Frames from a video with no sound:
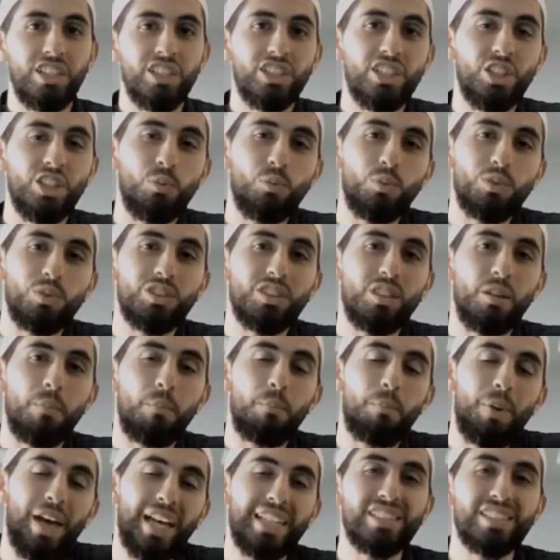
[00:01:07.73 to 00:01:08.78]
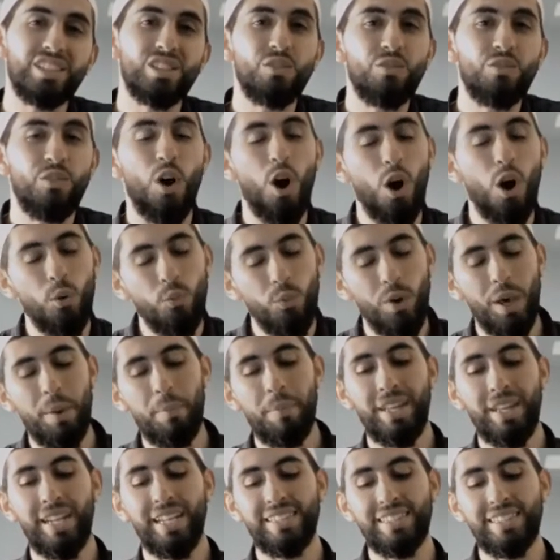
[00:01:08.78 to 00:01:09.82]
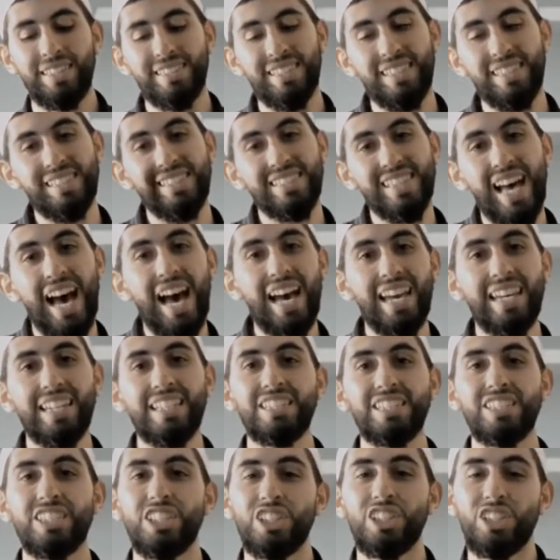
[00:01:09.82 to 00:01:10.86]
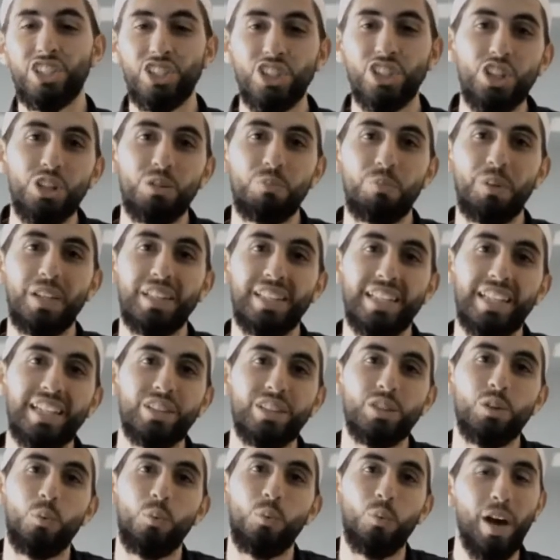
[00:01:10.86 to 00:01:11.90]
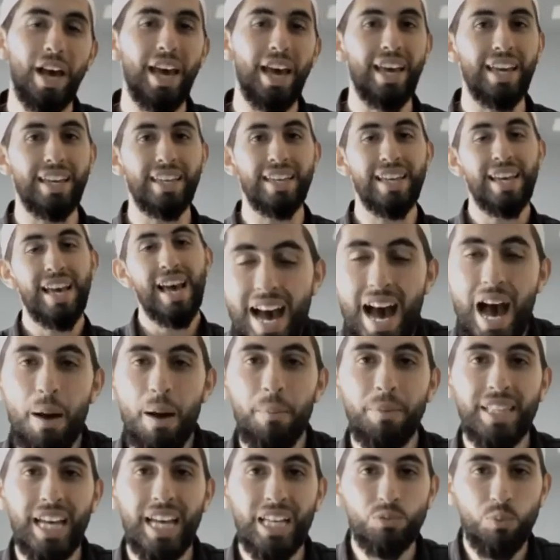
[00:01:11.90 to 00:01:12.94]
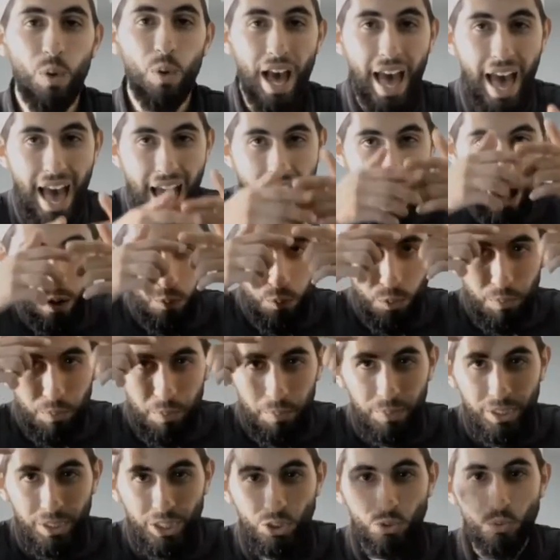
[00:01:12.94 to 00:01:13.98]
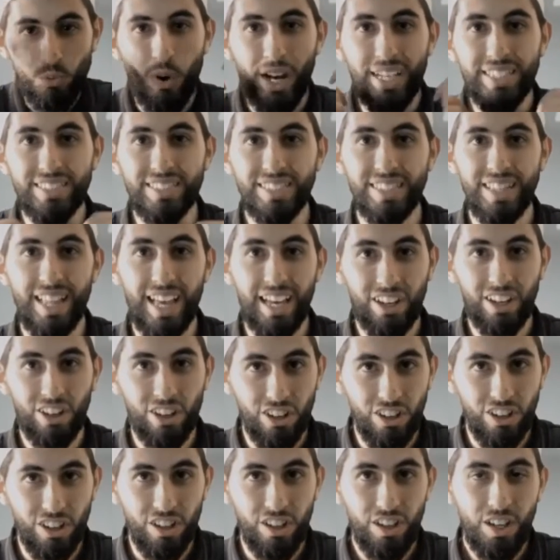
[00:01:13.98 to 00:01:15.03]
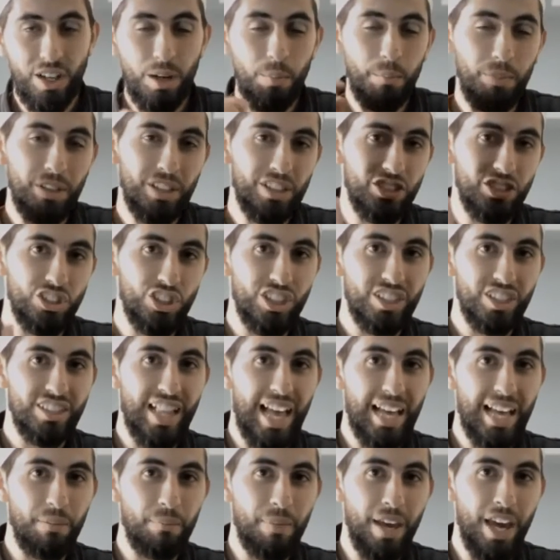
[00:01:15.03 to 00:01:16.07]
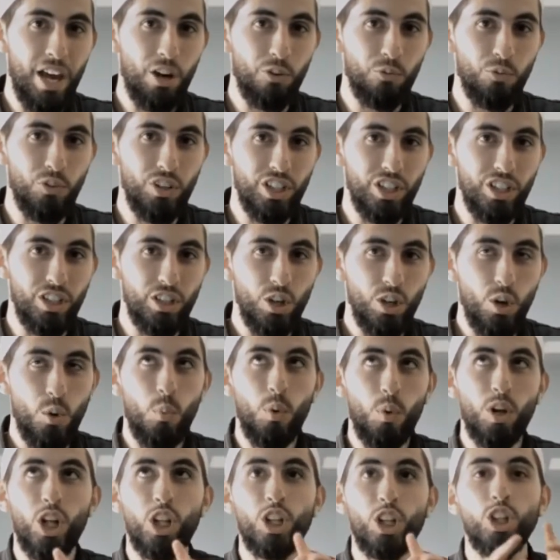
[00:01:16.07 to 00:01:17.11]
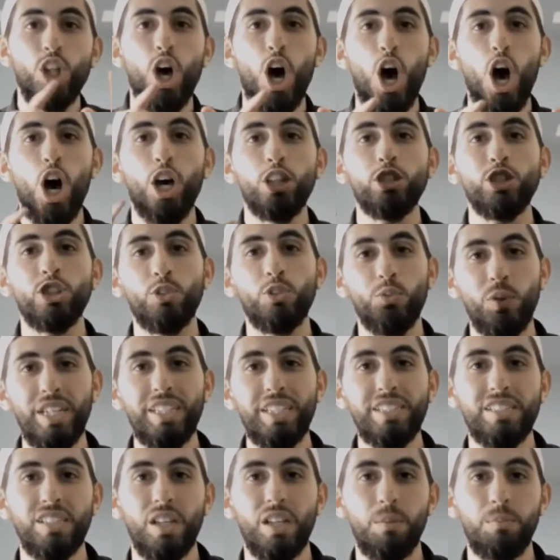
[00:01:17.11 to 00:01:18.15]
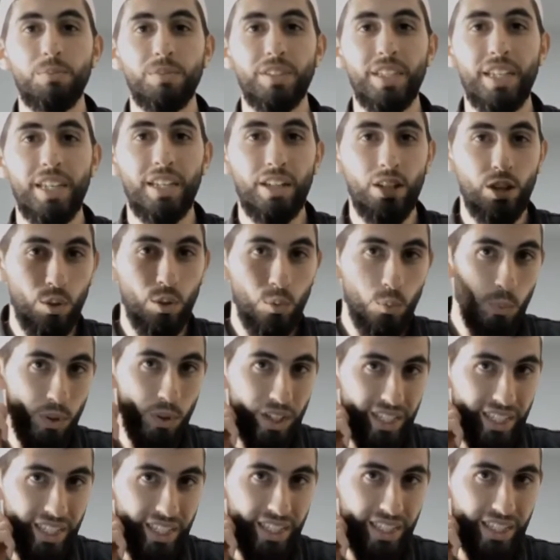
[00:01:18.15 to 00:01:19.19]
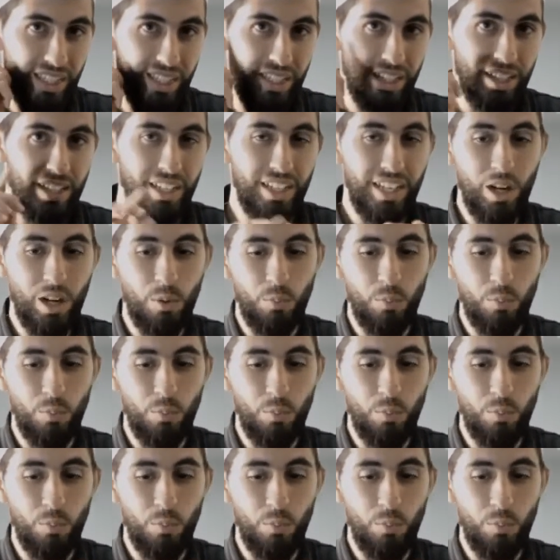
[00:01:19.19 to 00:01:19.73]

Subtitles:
She was the best of all women, and to society she should be leading the way. I mean, that's why our woman be dressing like her, because just like Mary, when Allah decrees something, we hear and